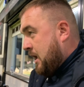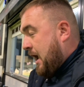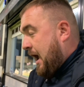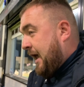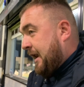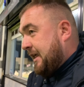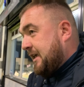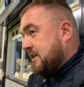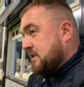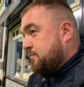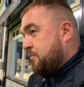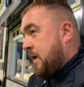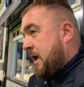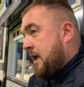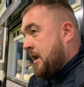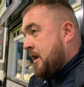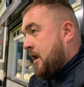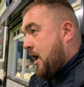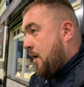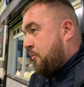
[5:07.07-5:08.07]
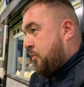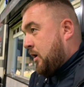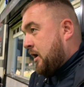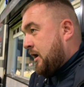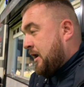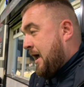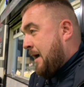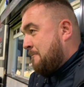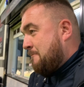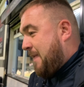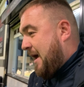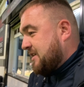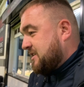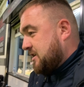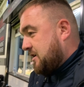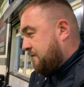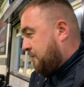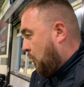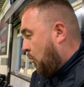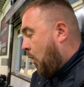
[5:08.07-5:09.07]
and he's been a brilliant
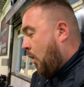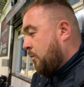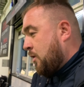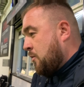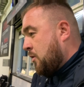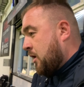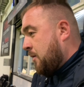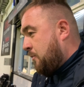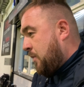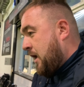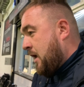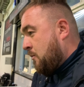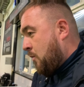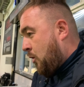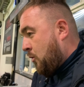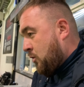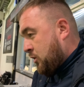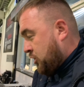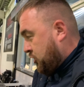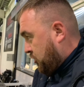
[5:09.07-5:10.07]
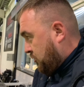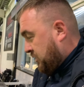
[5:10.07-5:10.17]
ambassador for what we want to be and what we want to do.